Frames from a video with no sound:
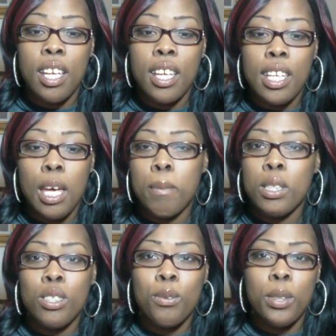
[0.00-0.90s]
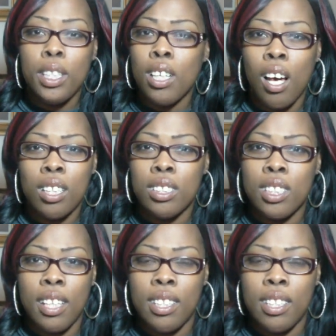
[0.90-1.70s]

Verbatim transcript: it came to twenty dollars, I